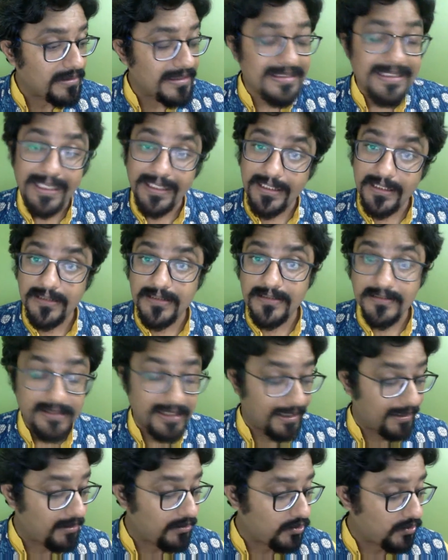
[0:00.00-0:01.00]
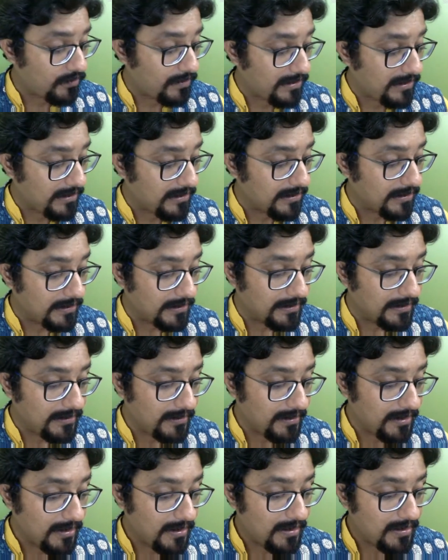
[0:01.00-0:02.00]
the second child to be a girl
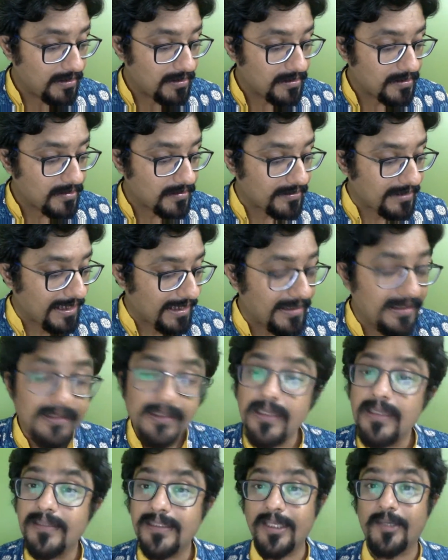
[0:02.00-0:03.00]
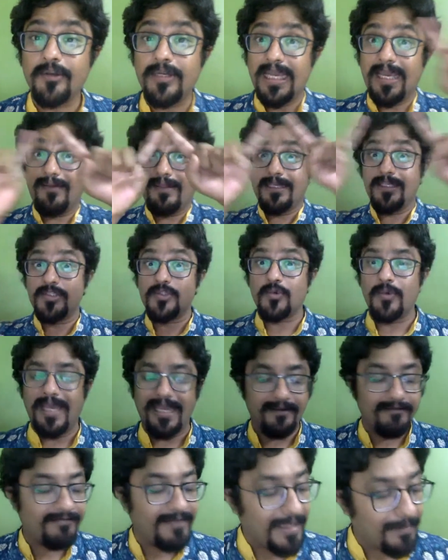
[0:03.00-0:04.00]
so that they could have like a
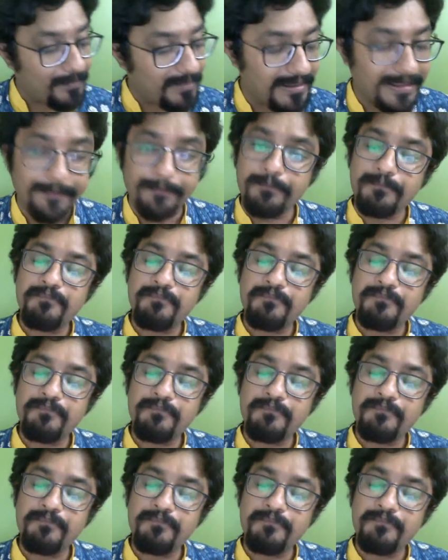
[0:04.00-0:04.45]
square family.